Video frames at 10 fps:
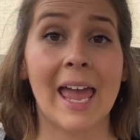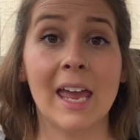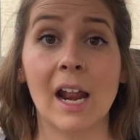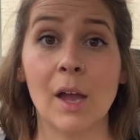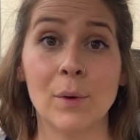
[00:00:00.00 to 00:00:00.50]

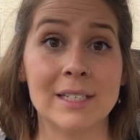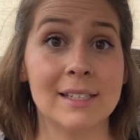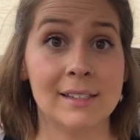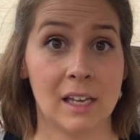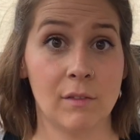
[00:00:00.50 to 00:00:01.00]
And I went to
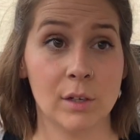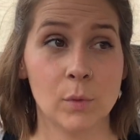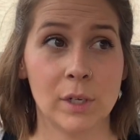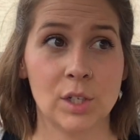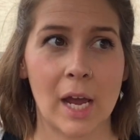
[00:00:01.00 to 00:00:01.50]
Savers,
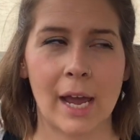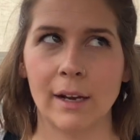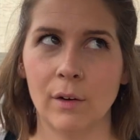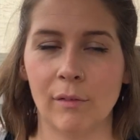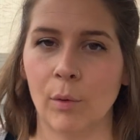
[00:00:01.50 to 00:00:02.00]
which I
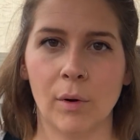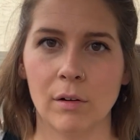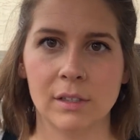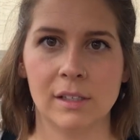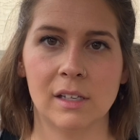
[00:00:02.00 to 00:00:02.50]
know everyone
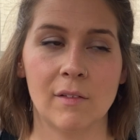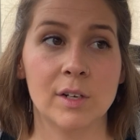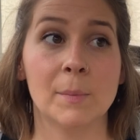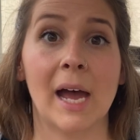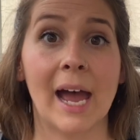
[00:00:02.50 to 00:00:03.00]
goes to
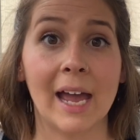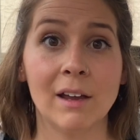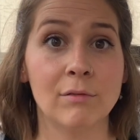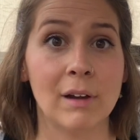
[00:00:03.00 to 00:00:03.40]
Savers, but I